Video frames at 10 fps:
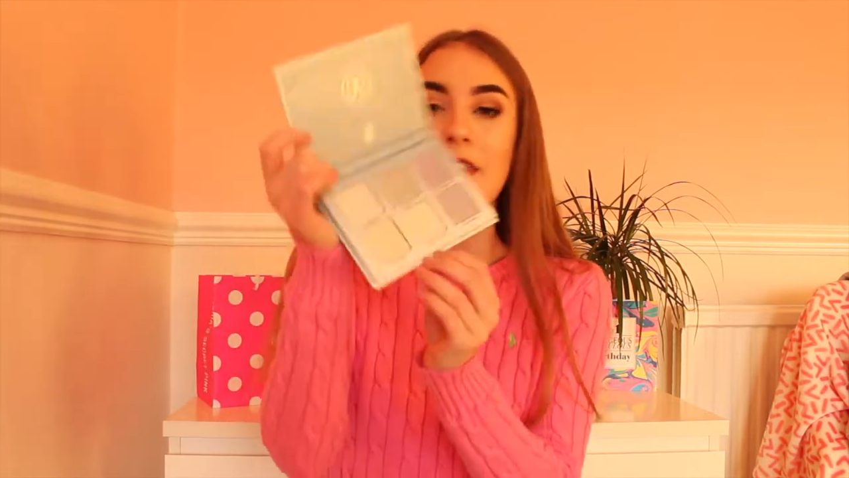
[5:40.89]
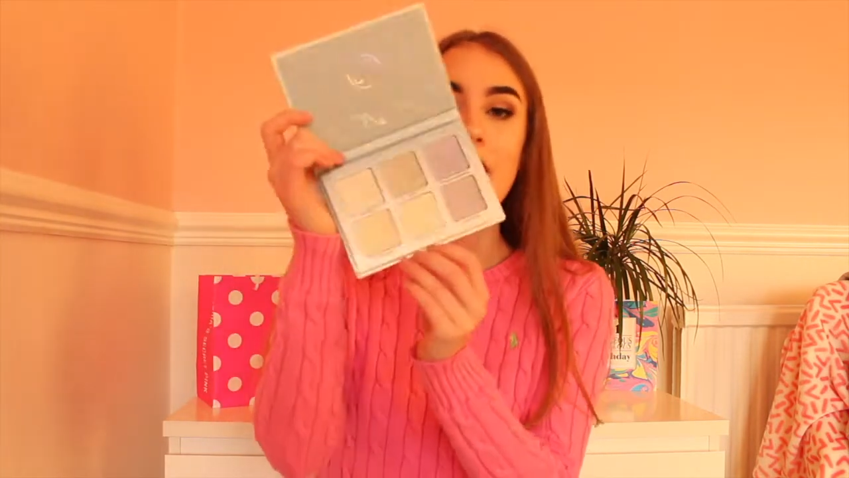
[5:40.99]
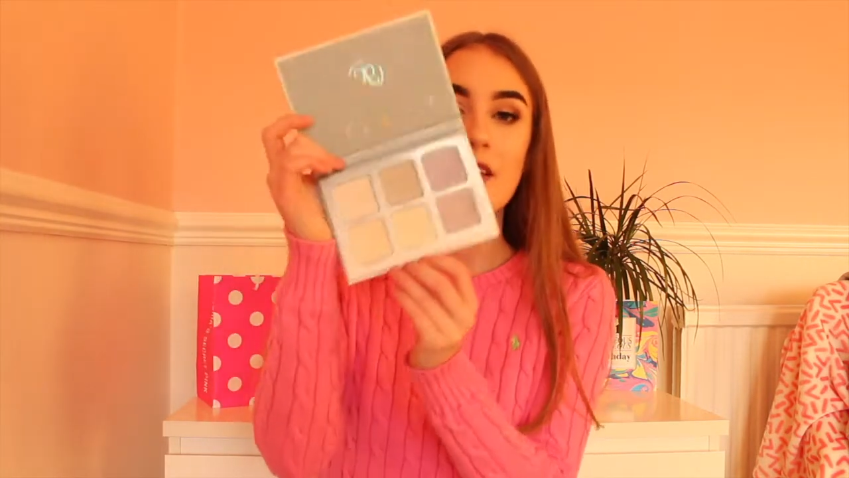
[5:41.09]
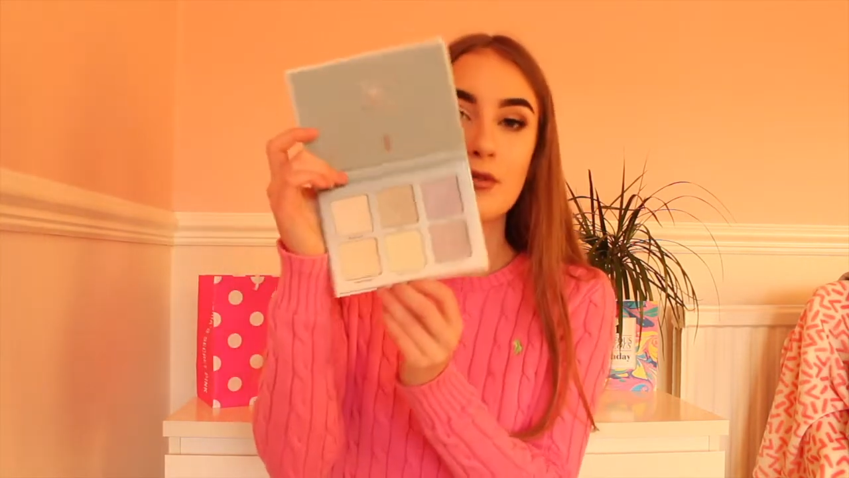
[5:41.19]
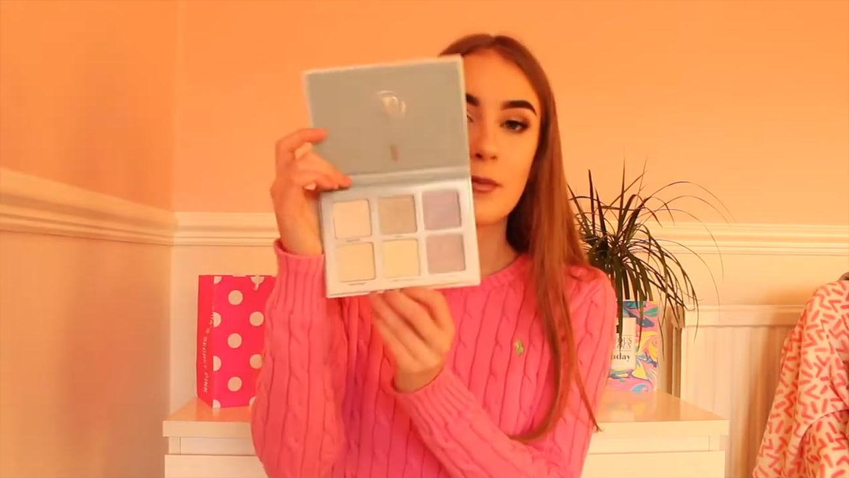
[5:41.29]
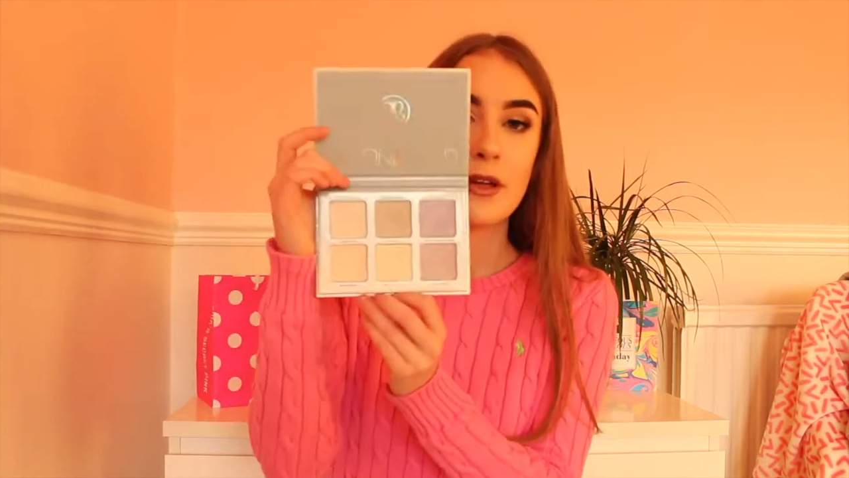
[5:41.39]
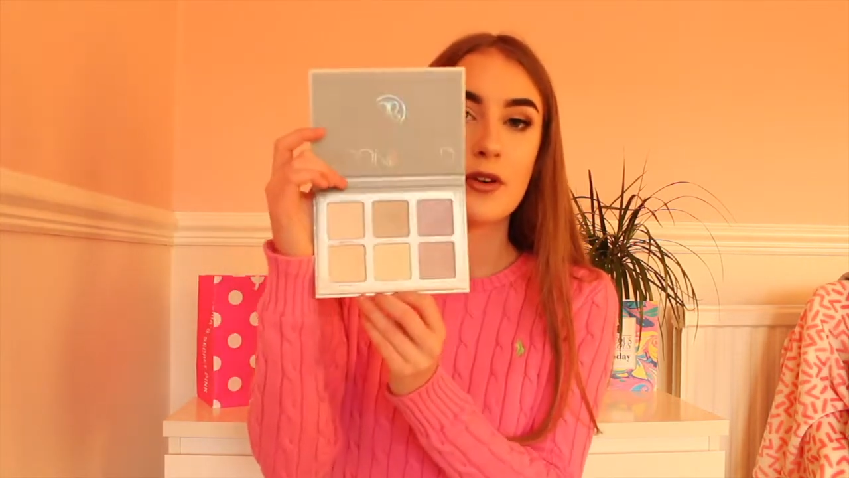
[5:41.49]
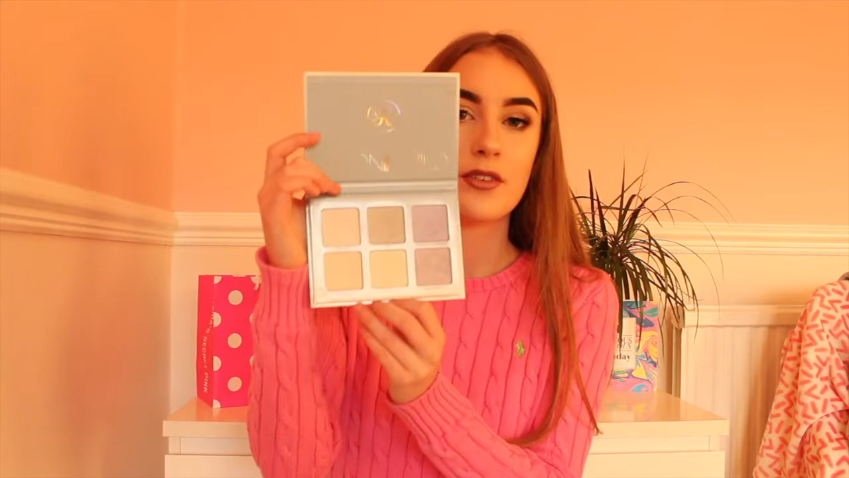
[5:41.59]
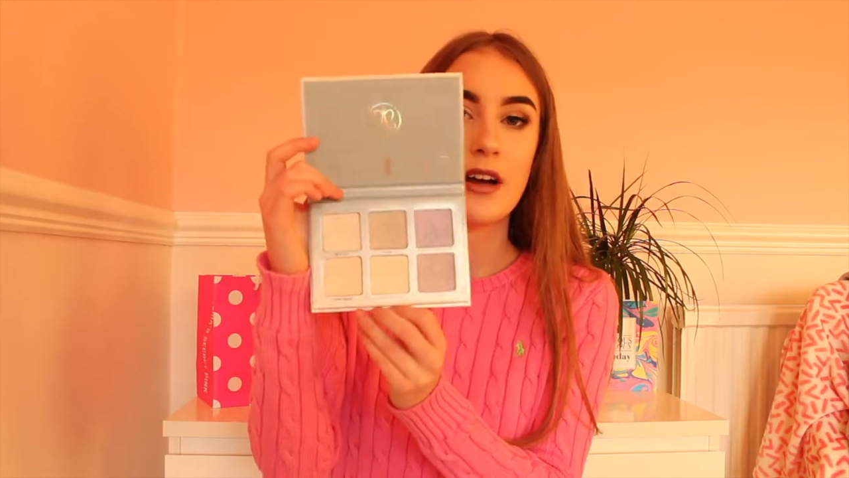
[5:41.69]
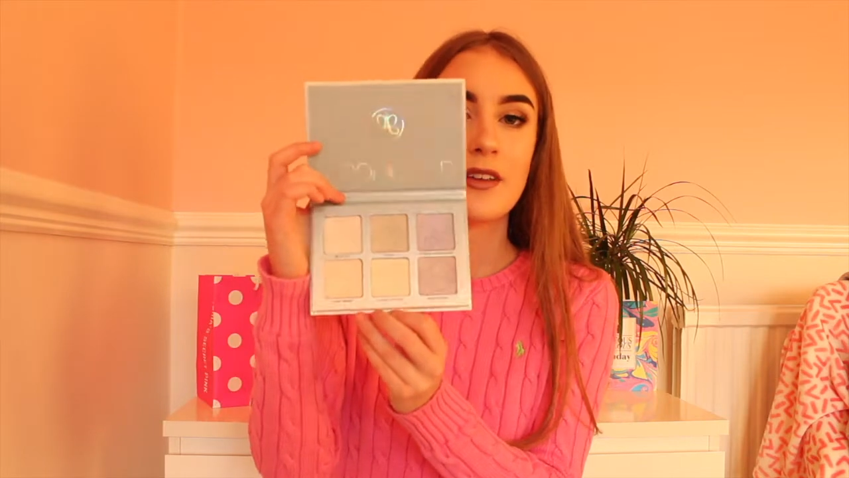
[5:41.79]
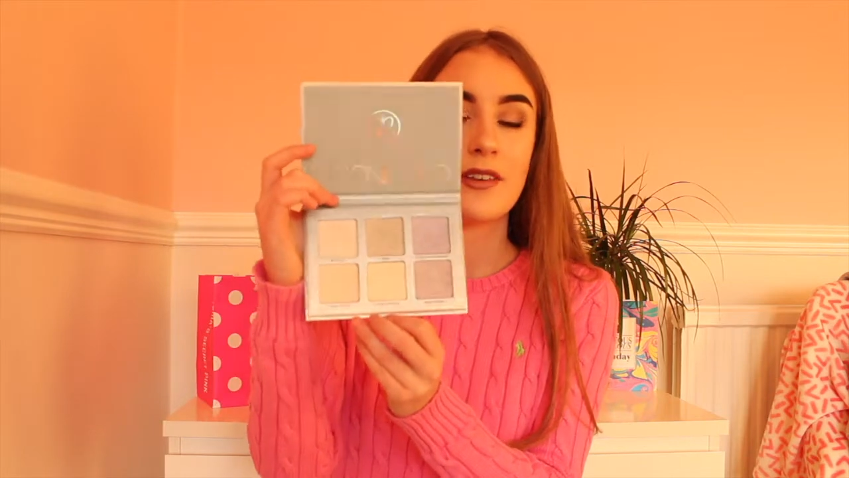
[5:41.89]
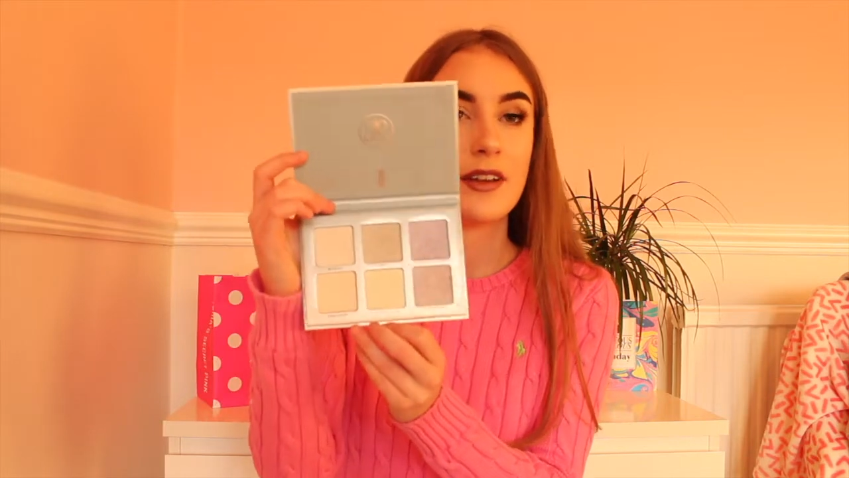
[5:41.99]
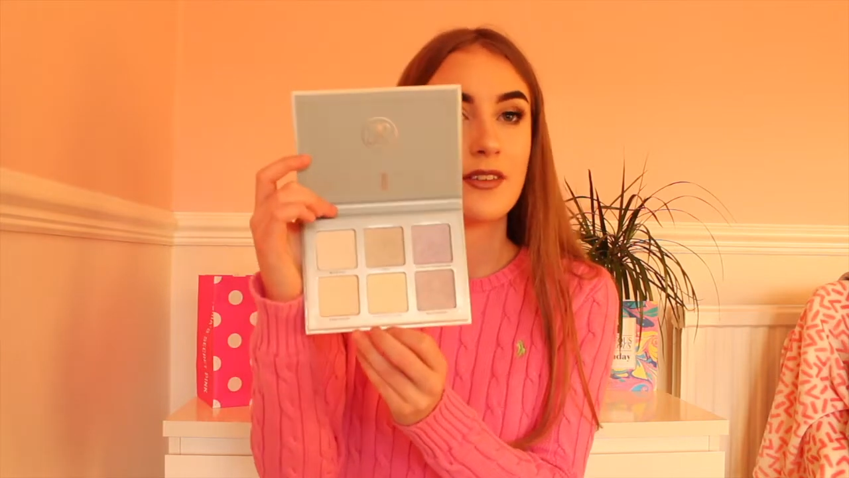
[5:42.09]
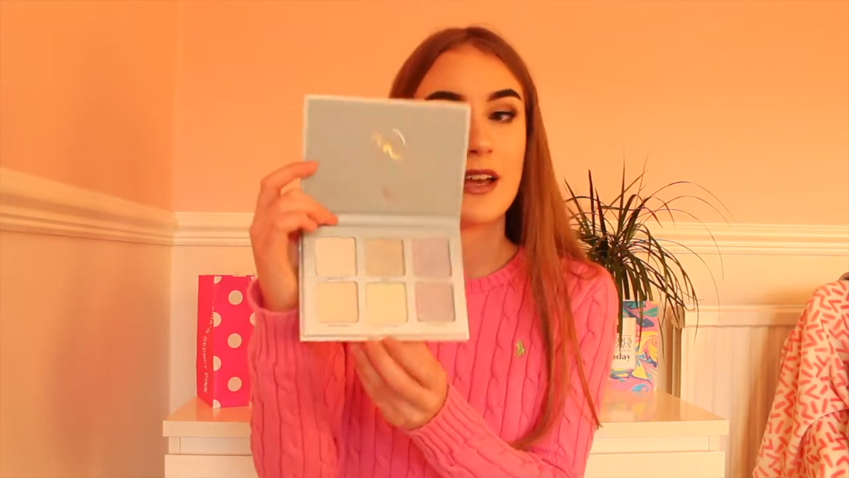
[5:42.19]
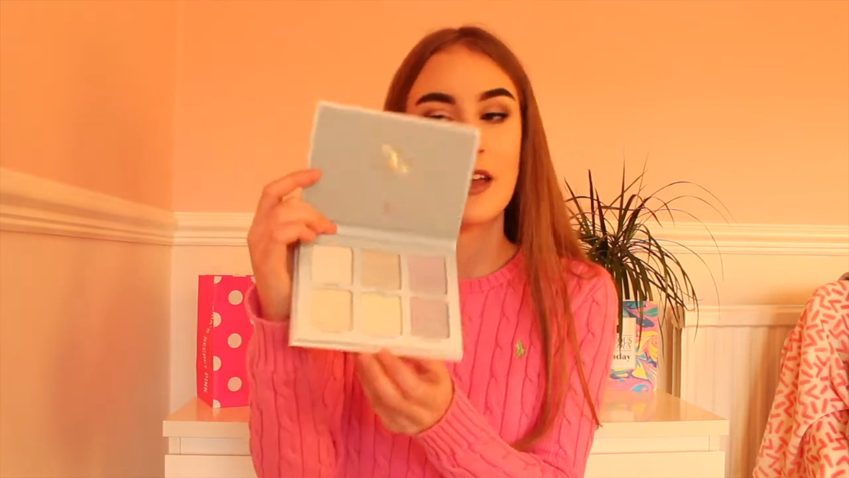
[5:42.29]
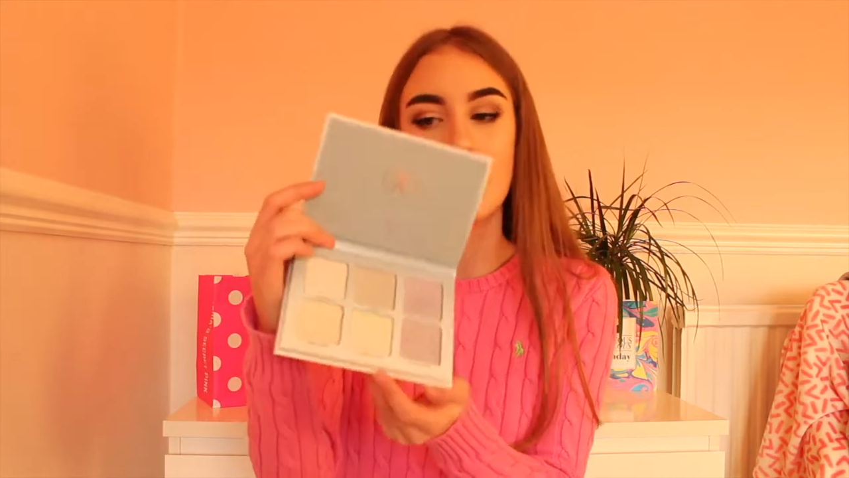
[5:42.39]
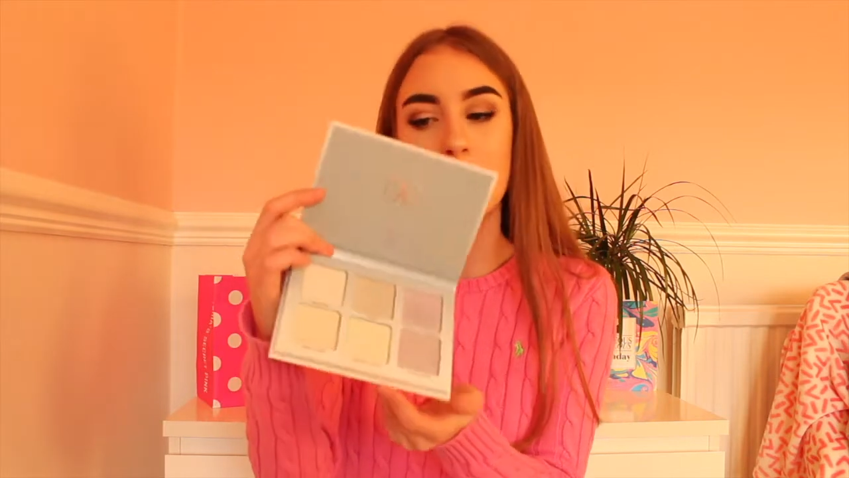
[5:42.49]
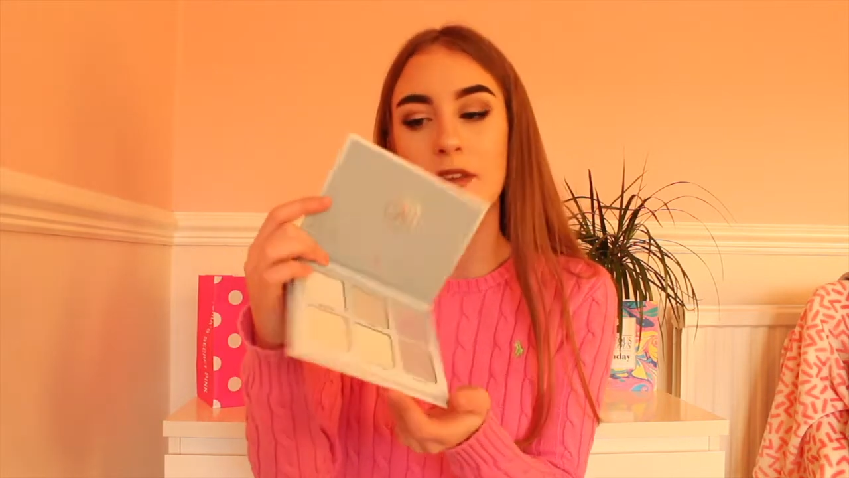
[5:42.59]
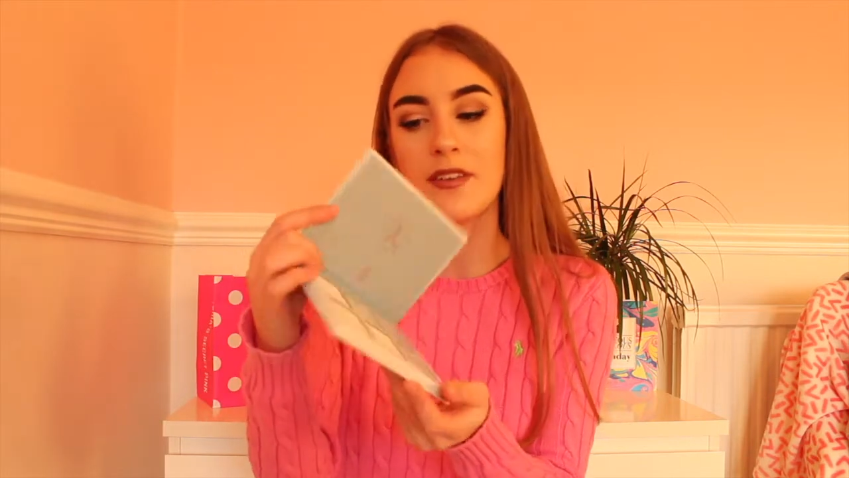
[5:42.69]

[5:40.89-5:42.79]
this would be a good idea to get them.